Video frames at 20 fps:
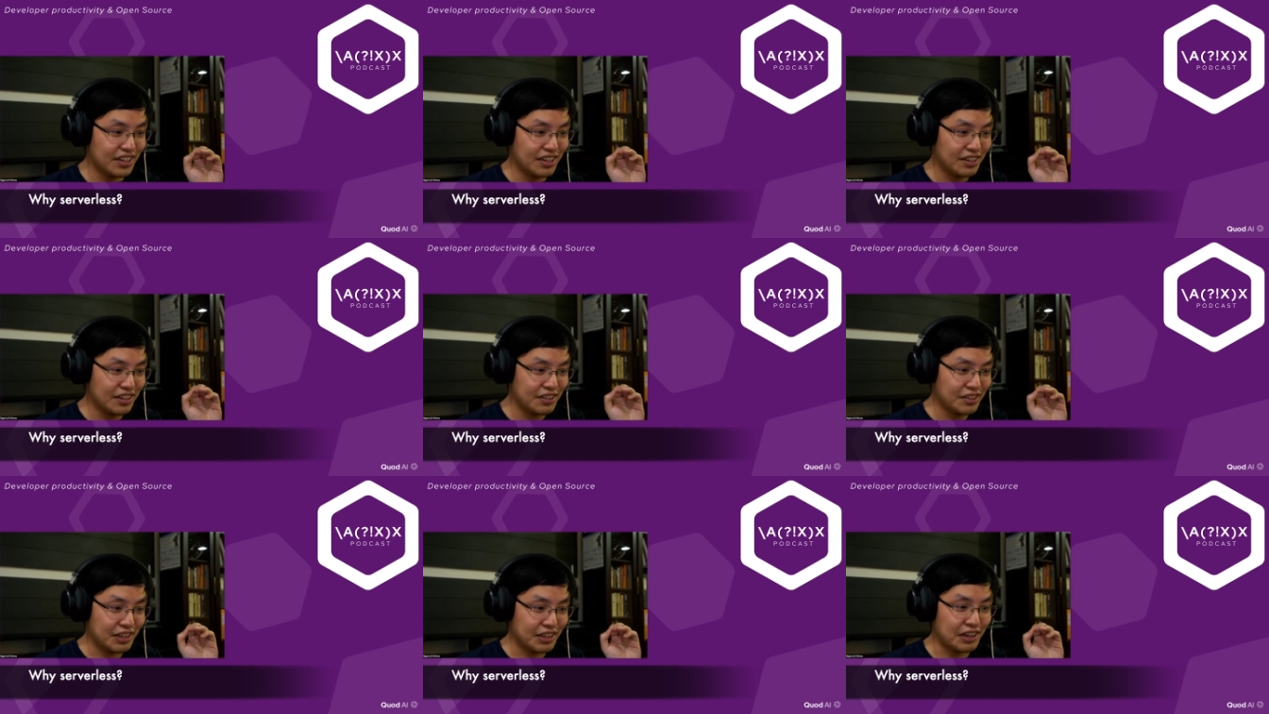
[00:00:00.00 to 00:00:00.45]

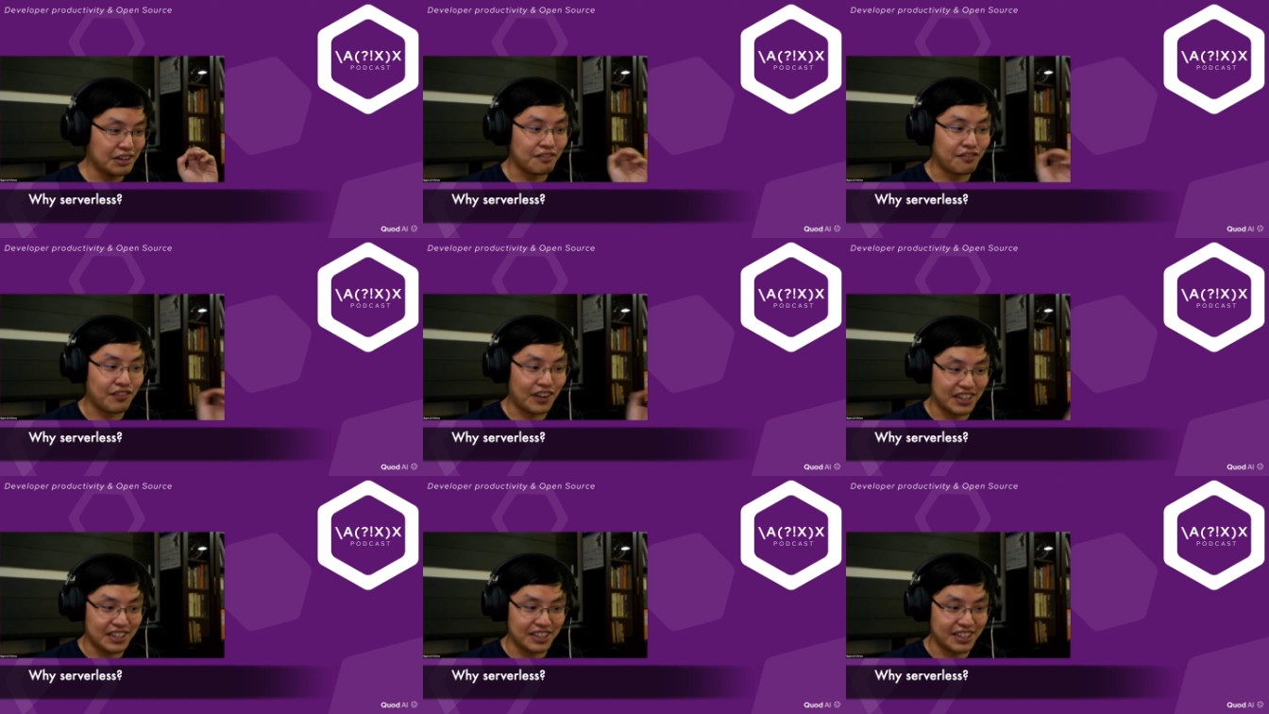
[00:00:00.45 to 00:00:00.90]
Now the
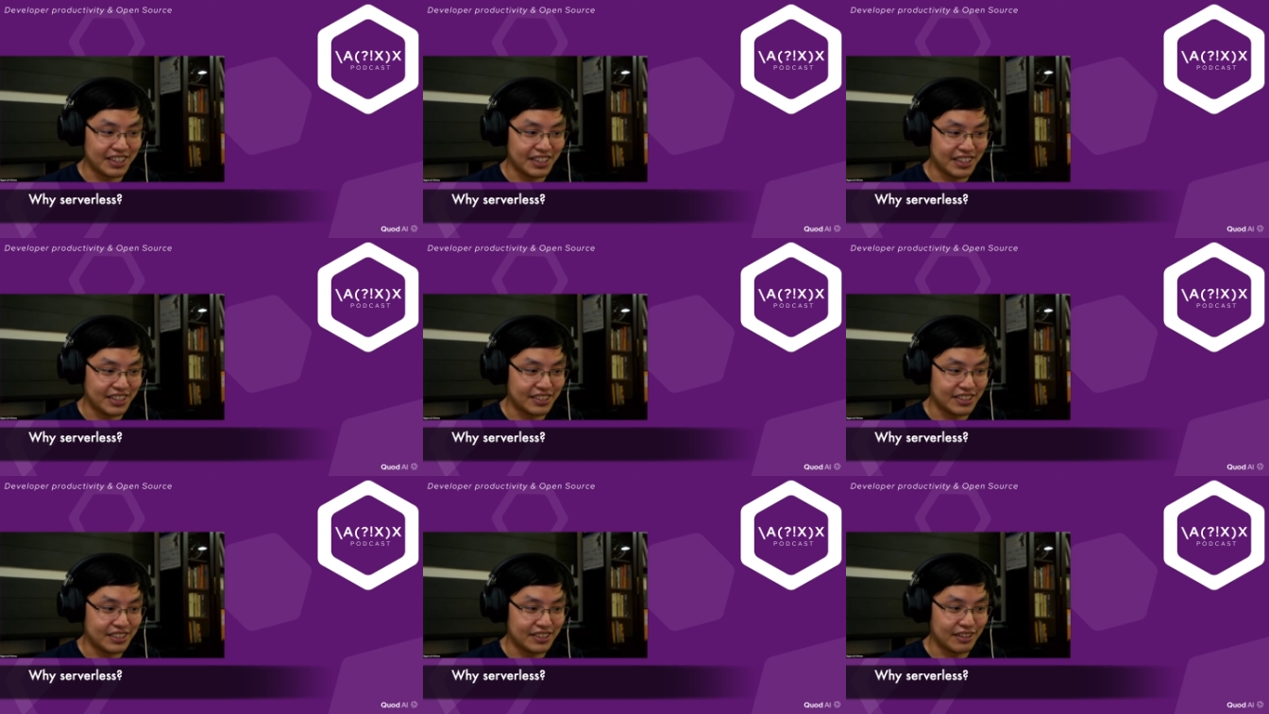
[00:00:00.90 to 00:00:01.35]
funny thing
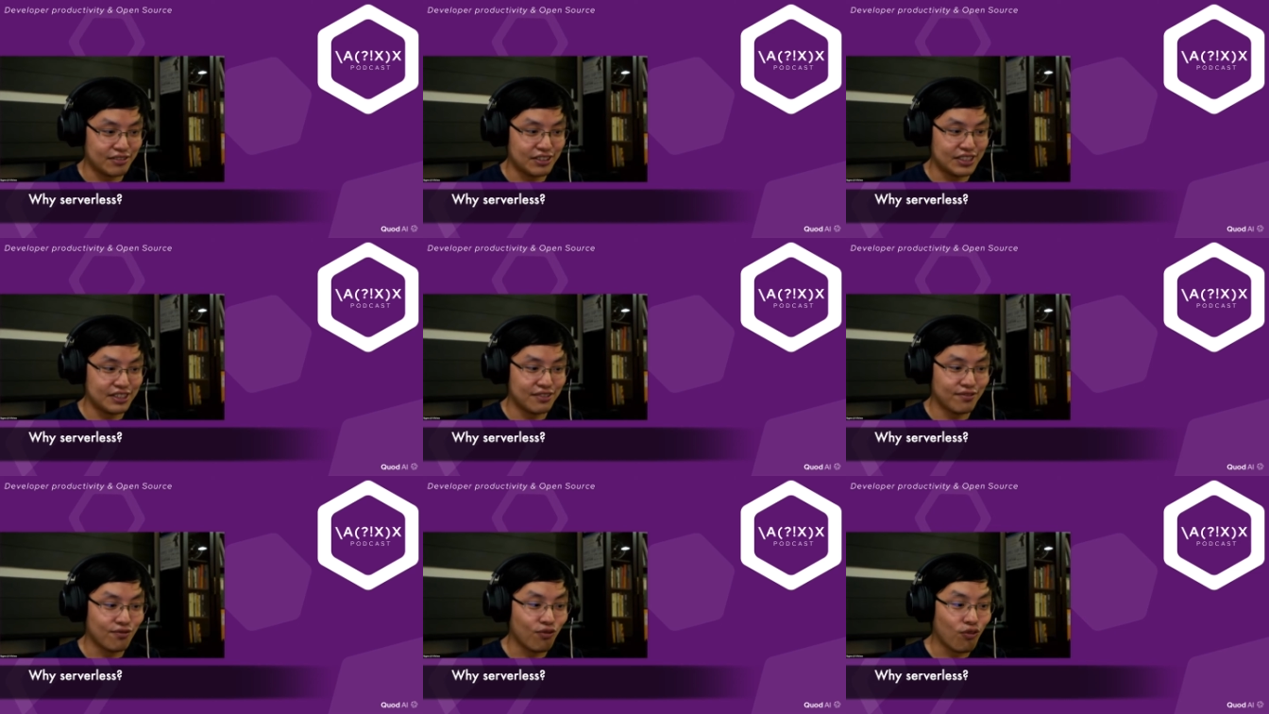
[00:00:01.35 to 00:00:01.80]
is, the
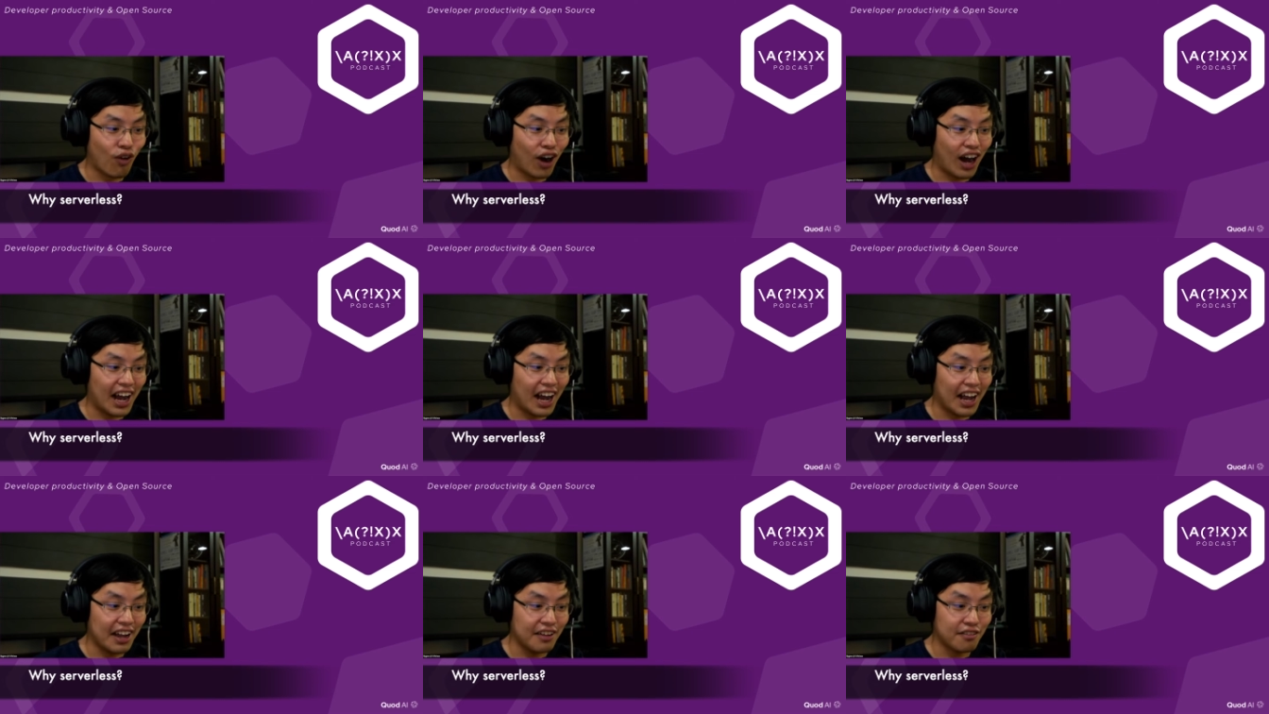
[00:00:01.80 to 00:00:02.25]
reason
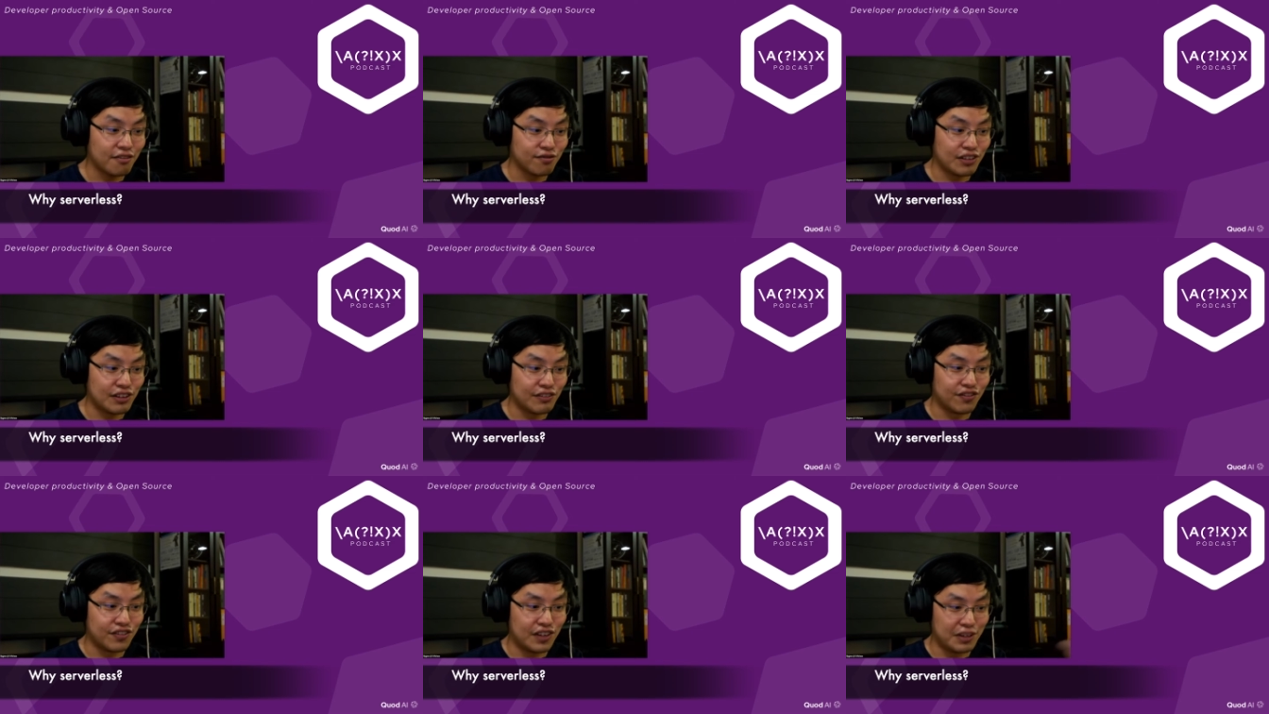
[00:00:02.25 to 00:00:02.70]
why we
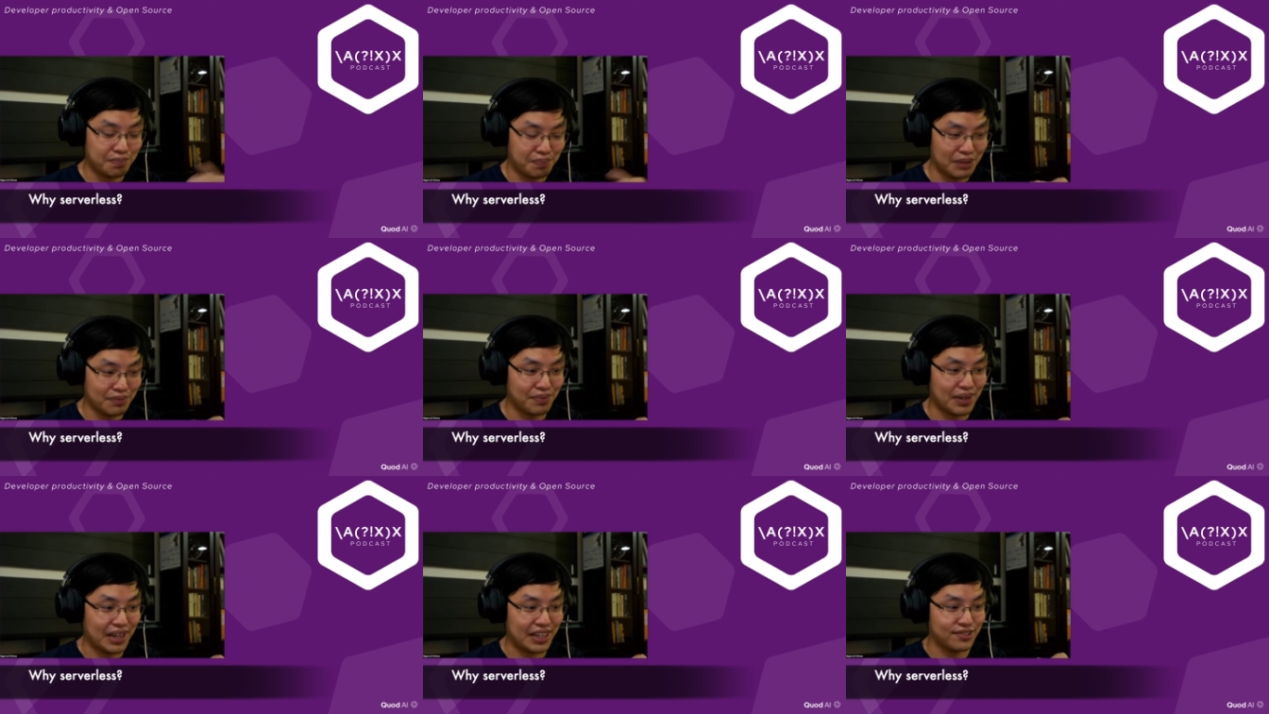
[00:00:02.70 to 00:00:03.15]
flip
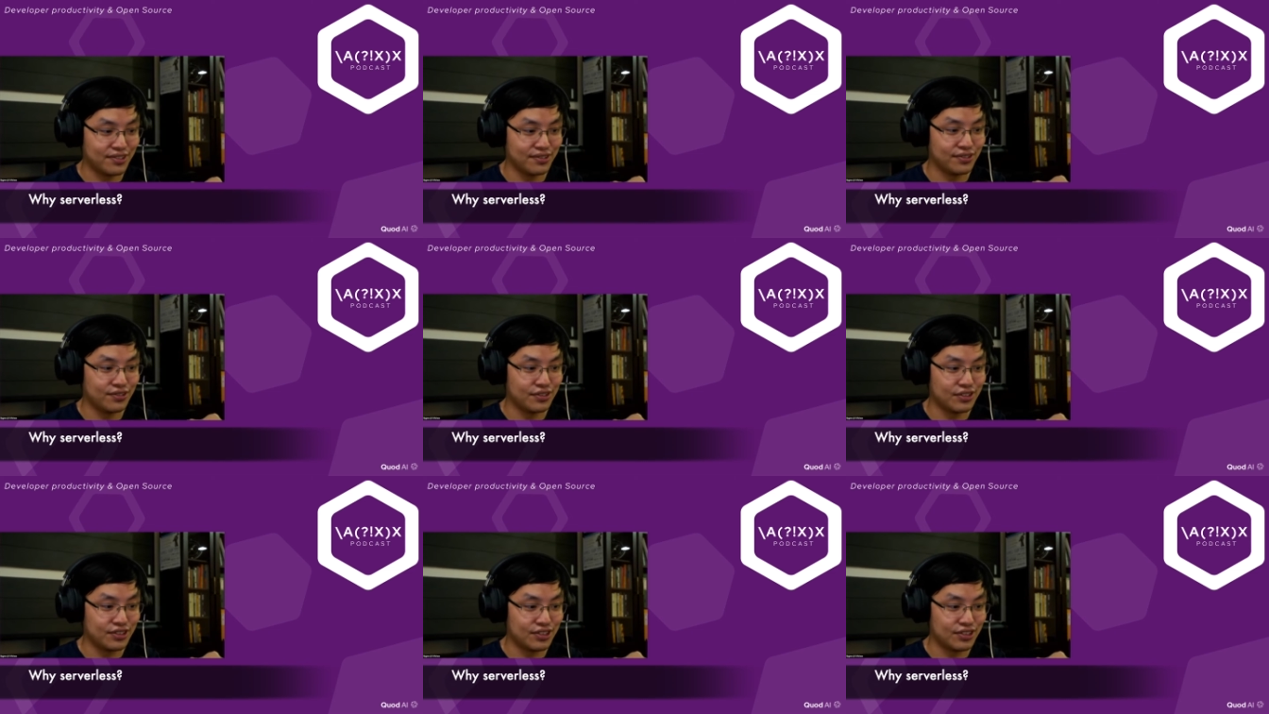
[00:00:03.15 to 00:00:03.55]
it back to